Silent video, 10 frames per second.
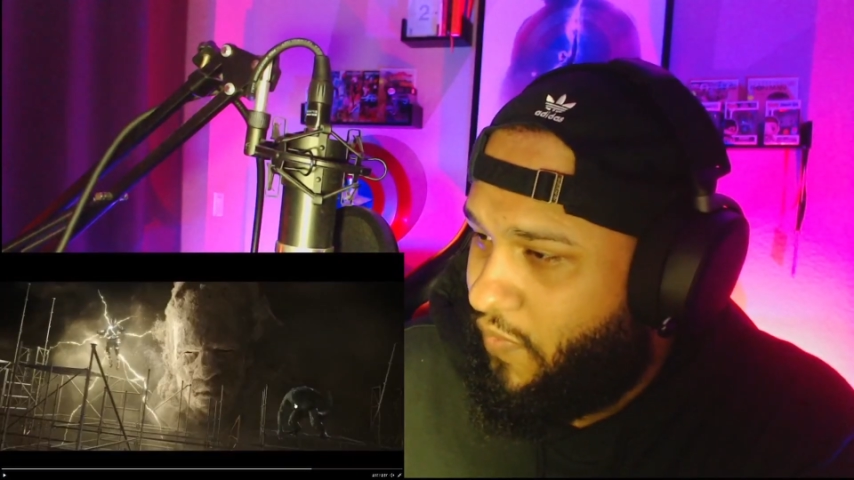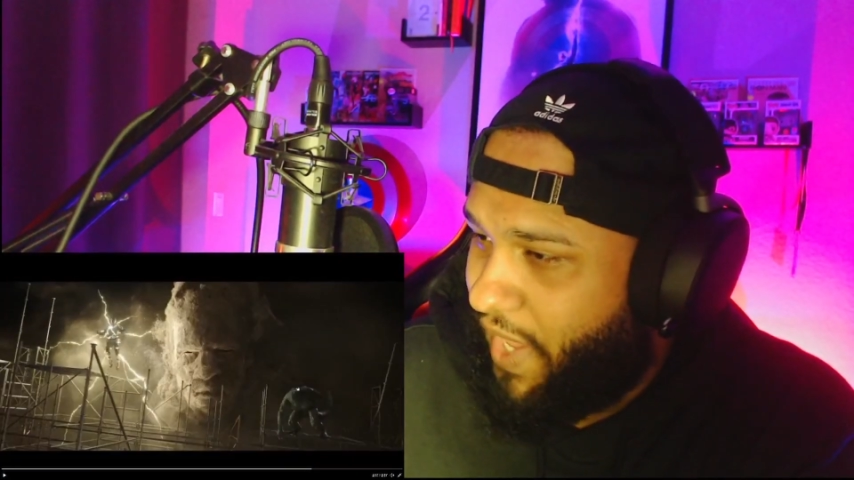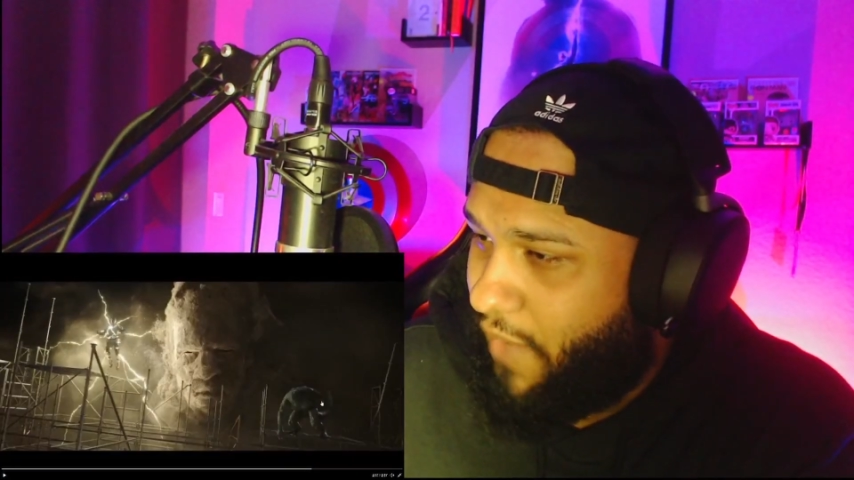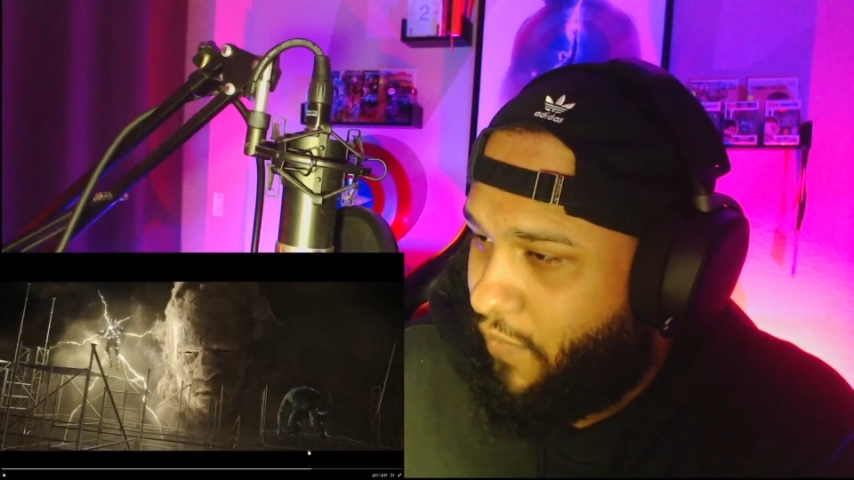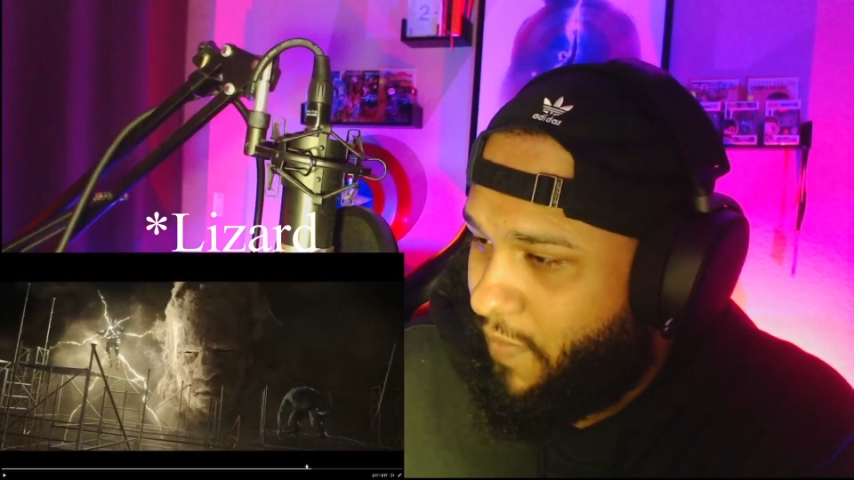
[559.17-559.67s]
They
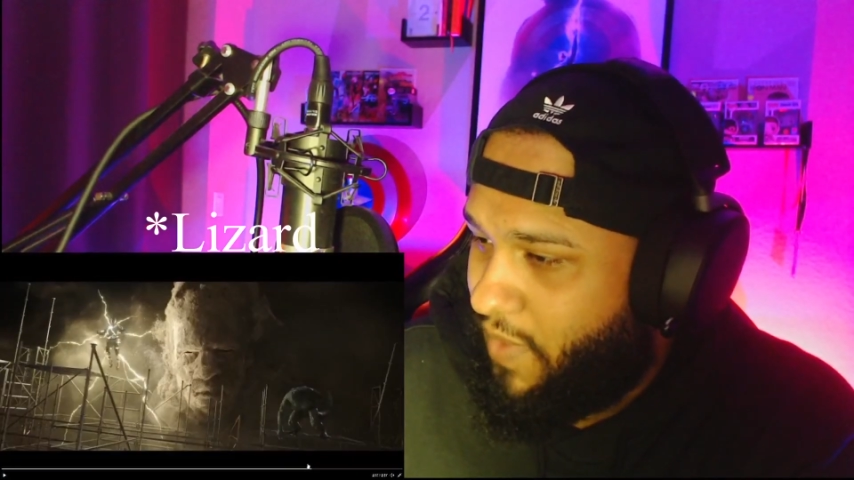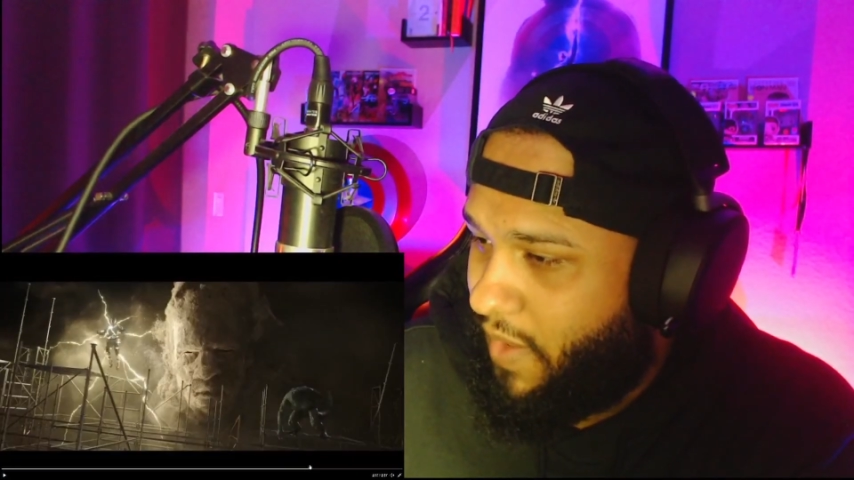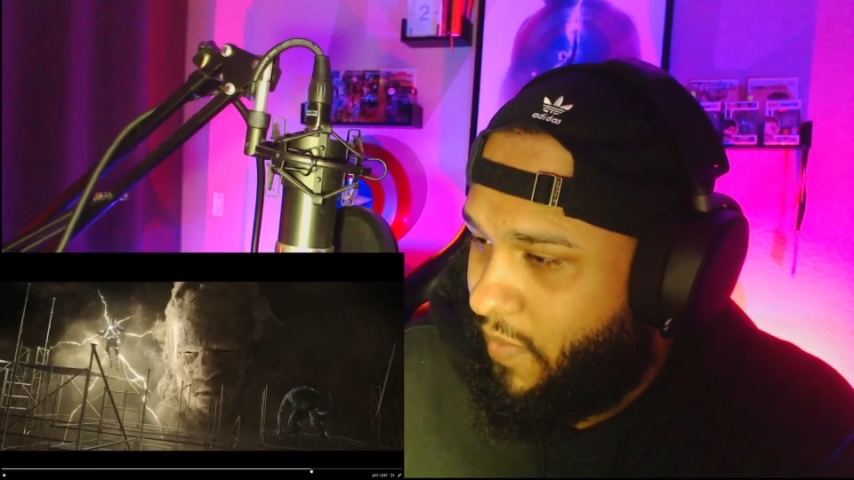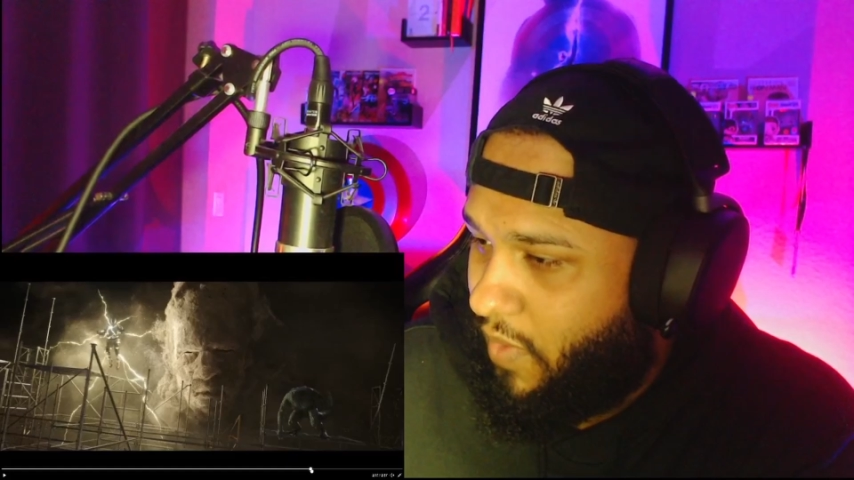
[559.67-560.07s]
got reptile.